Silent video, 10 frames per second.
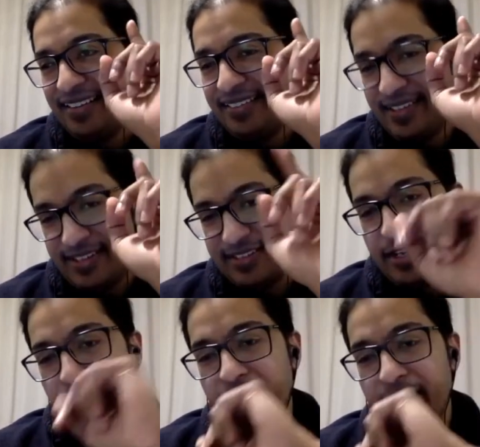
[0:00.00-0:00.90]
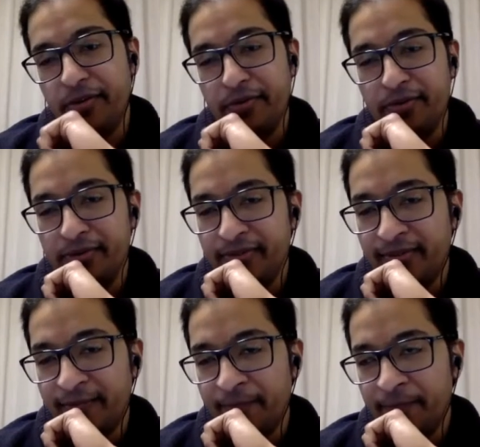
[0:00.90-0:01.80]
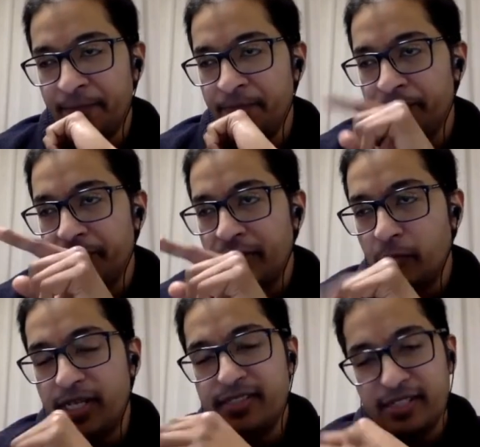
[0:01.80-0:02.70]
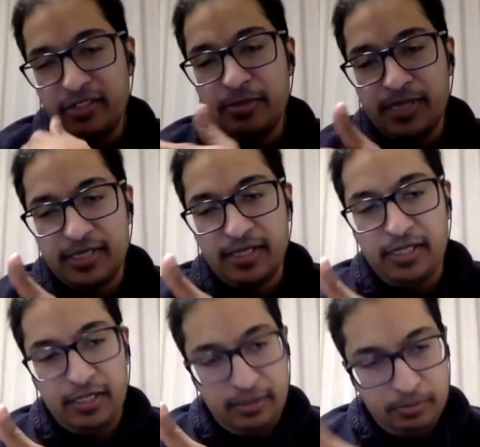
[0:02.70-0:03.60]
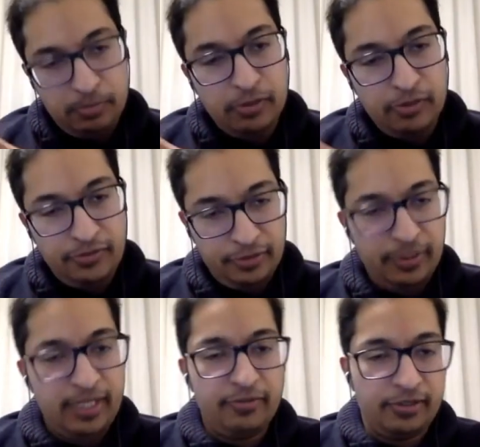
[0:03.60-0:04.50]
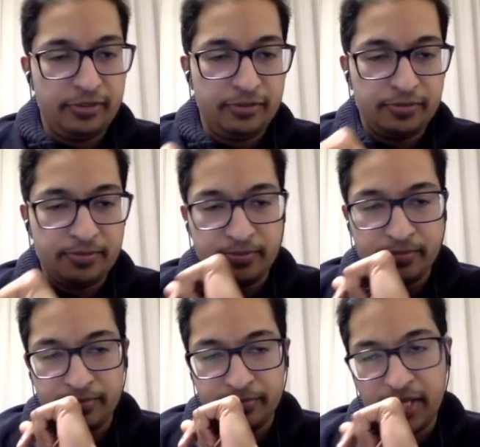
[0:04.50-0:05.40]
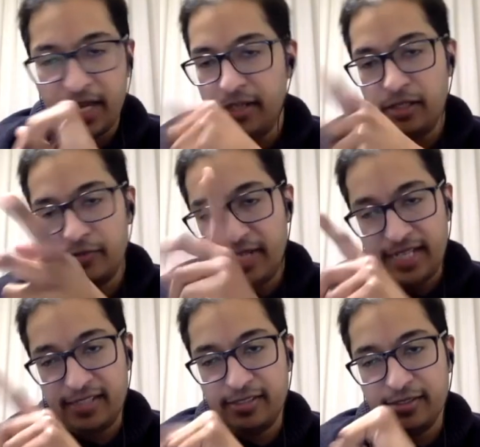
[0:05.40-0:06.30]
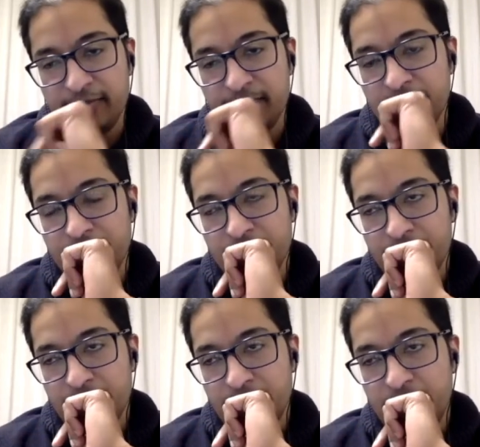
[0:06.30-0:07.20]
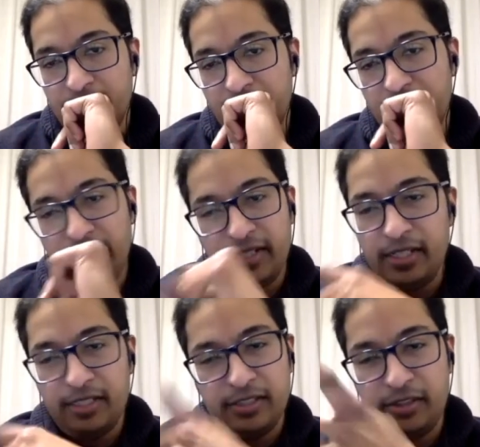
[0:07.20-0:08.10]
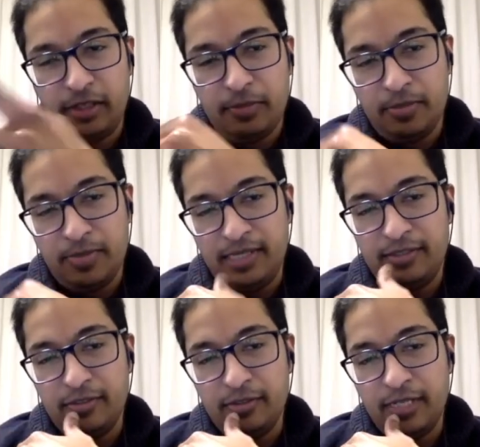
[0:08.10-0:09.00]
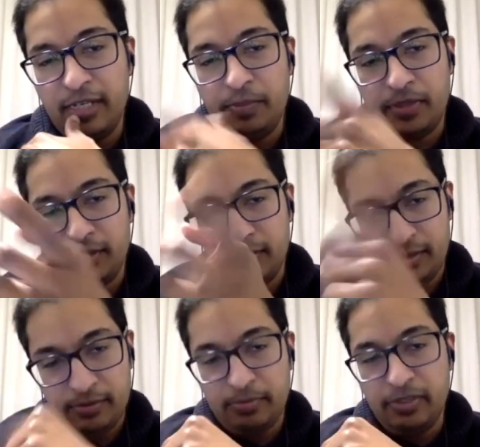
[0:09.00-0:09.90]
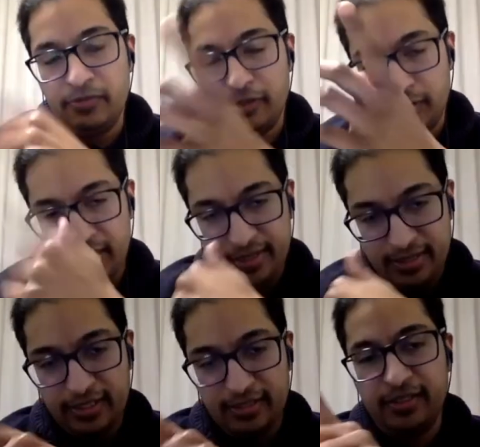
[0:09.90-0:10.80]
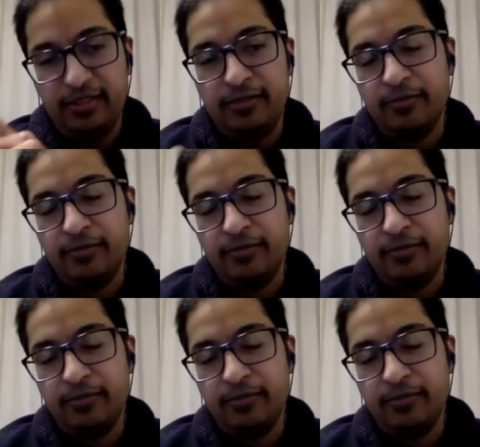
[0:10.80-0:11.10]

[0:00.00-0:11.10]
that is how I know. Once Ashtama Sani moves away for you, end of next year, and give it another 3 more months. So April before it kicks in.